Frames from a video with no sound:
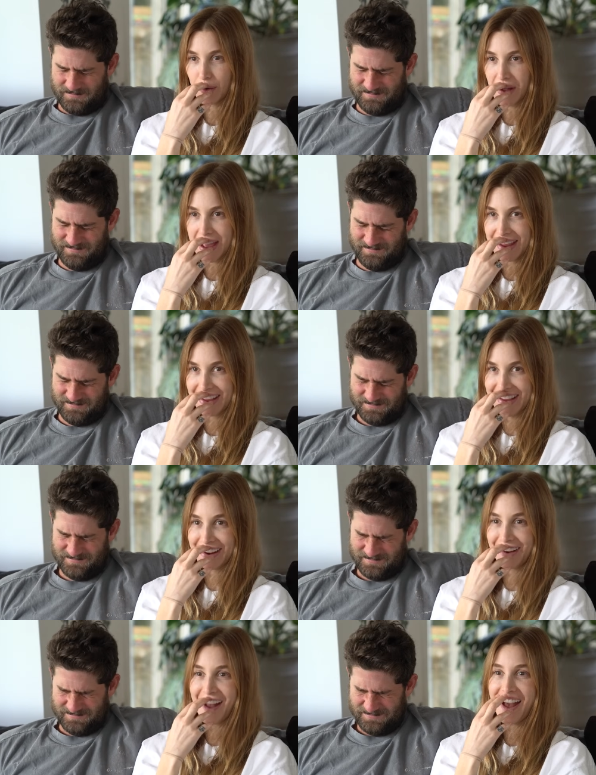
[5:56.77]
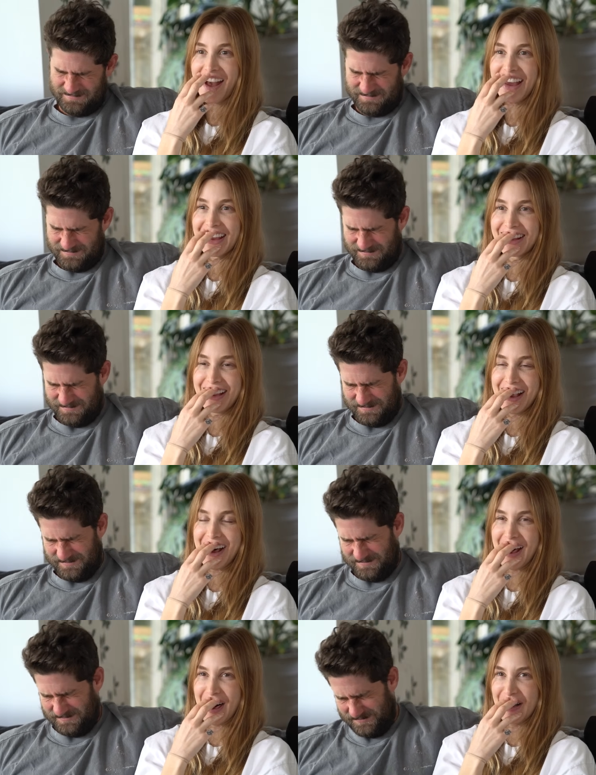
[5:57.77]
Speaker 1: Wang, here I
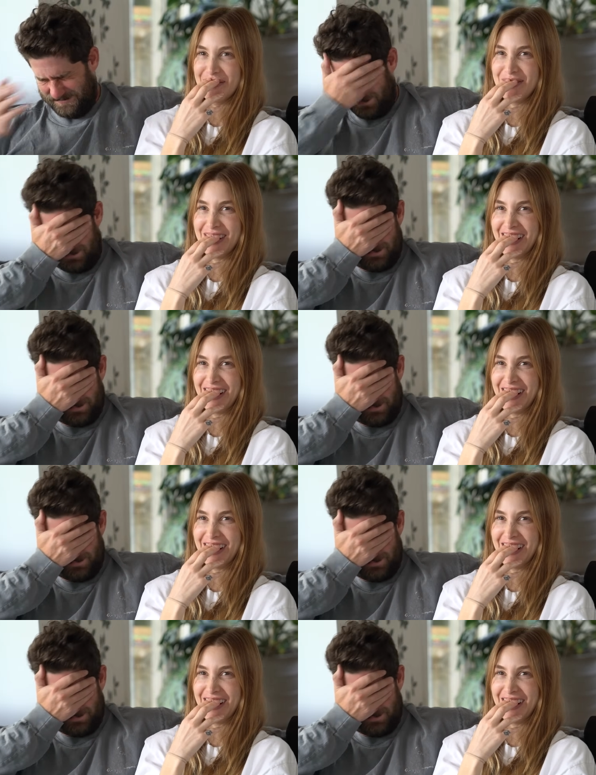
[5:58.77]
come.